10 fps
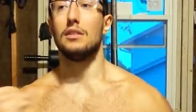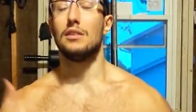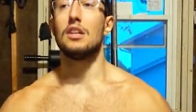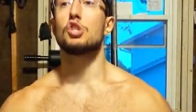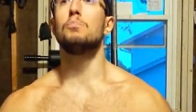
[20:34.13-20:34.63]

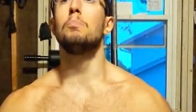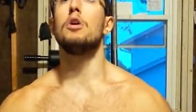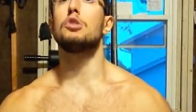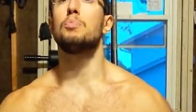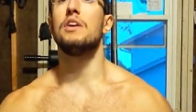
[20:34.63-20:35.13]
This
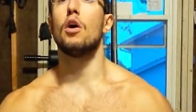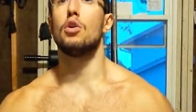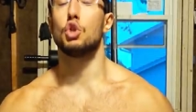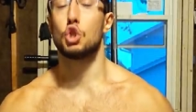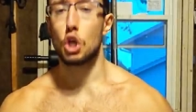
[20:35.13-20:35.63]
must be
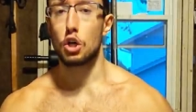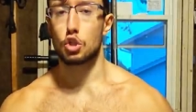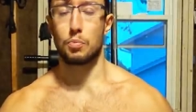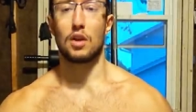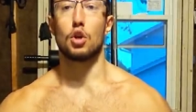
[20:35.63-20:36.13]

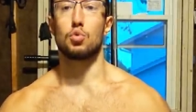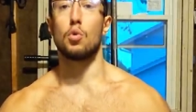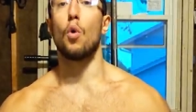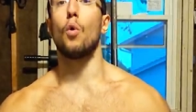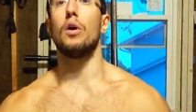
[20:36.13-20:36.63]
unjust because
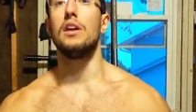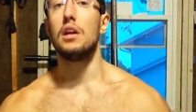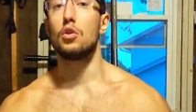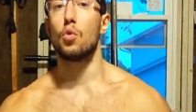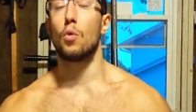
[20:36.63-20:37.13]
we're all
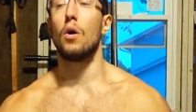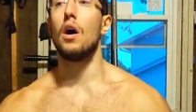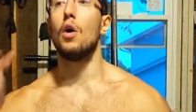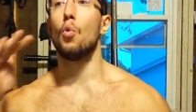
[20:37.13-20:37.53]
equal.